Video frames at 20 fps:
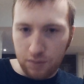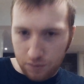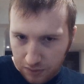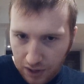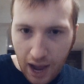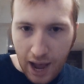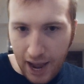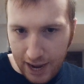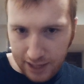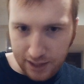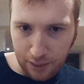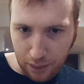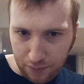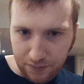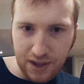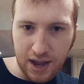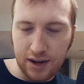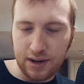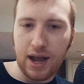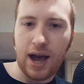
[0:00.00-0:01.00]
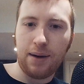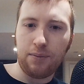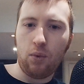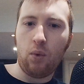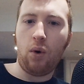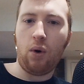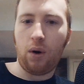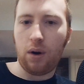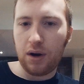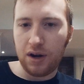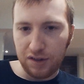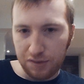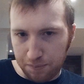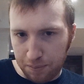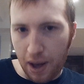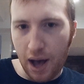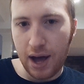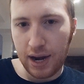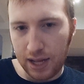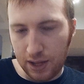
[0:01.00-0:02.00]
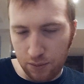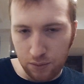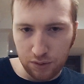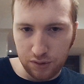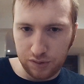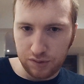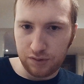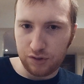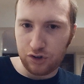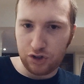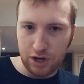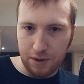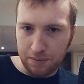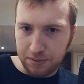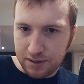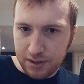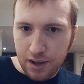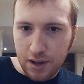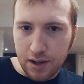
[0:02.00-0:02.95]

died in the Vietnam War. His body was shipped